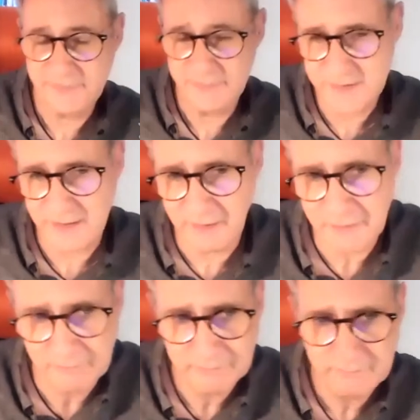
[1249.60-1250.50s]
even to their
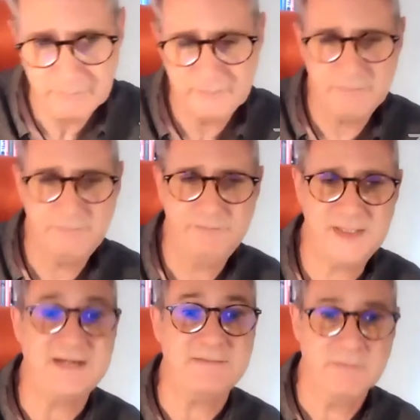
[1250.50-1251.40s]
own
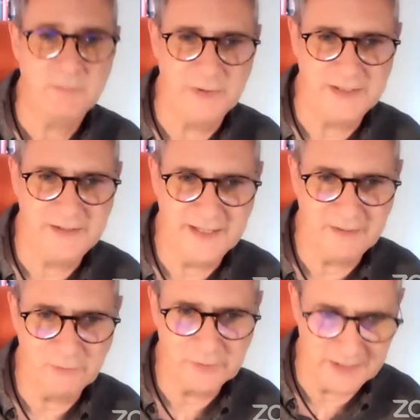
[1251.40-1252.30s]
team within
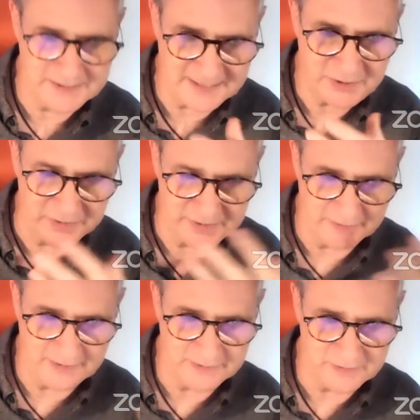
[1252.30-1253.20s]
their organization. So
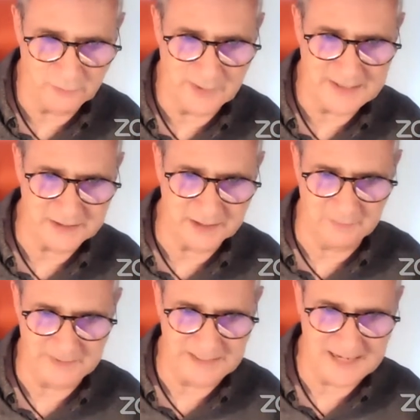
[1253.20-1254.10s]
there's always going to
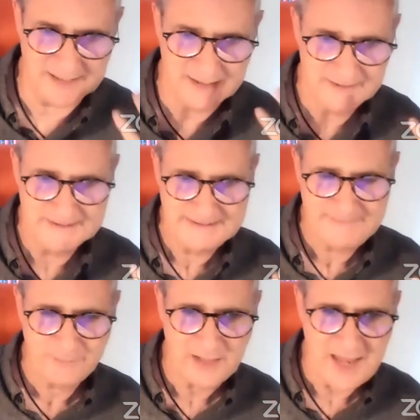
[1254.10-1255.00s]
be that
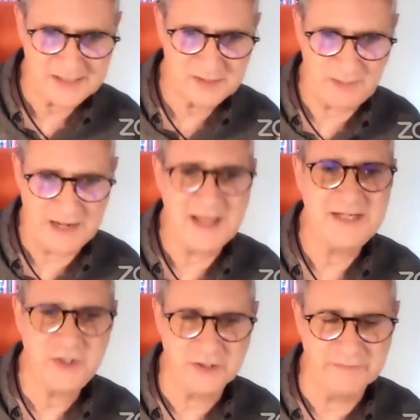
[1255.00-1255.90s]

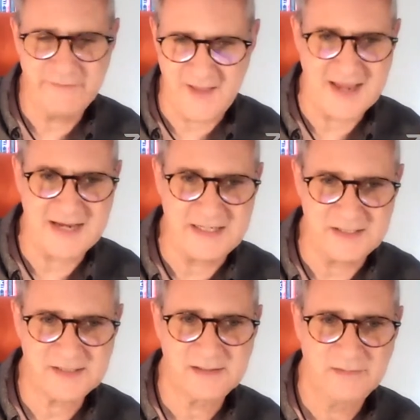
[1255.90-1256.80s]
explanation
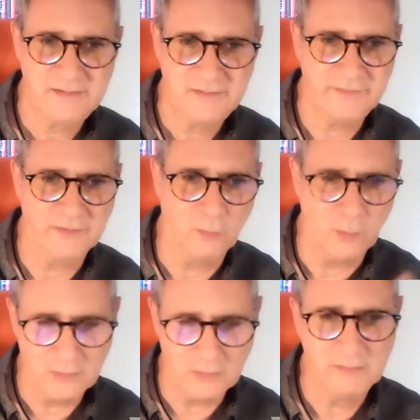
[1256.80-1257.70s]
phase for
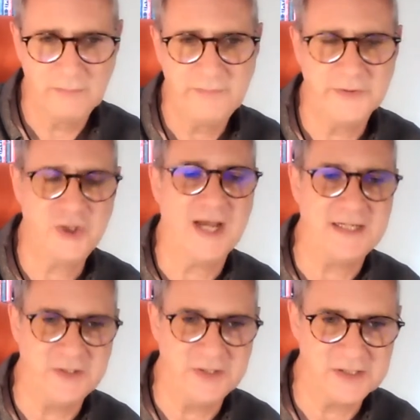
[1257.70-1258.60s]
what the
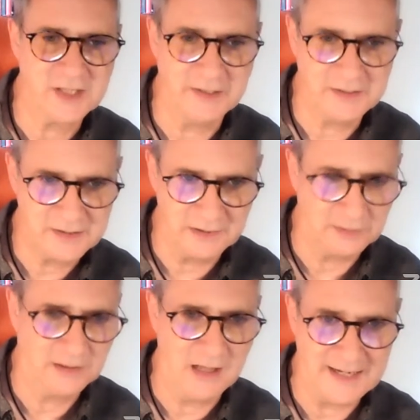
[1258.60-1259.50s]
change is going to
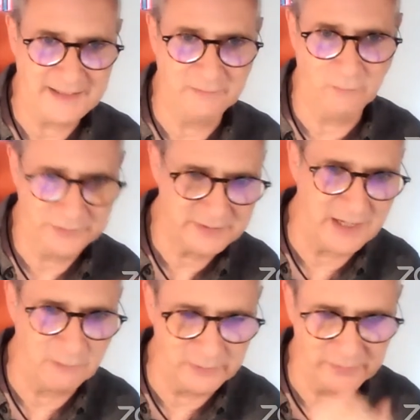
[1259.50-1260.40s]
look like and what
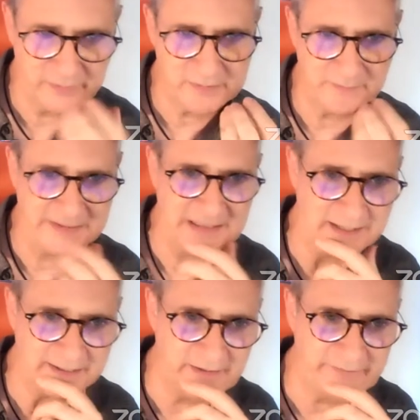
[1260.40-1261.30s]
they want to be like in the